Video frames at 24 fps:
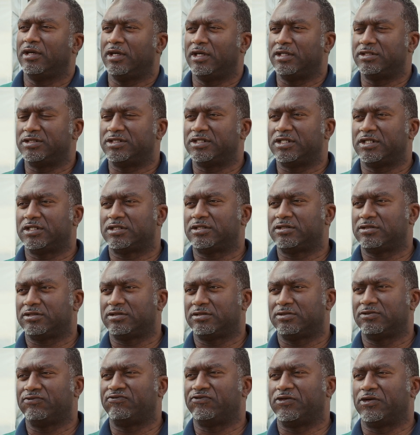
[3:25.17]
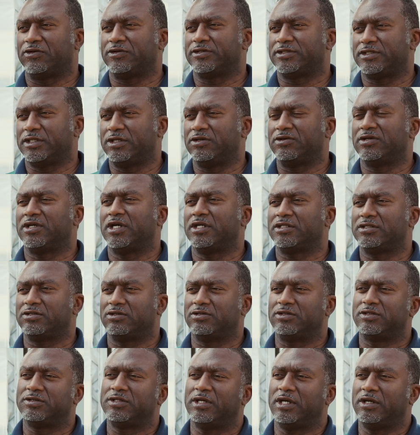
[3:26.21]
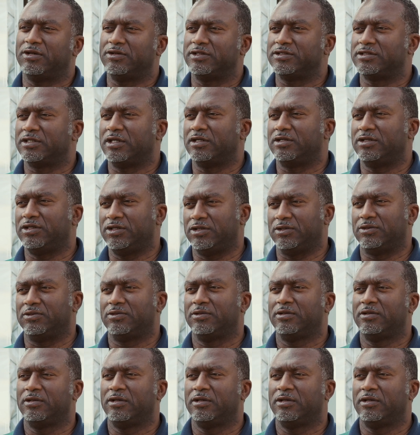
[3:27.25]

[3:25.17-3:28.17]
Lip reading: and just focus irrigation on the areas that do.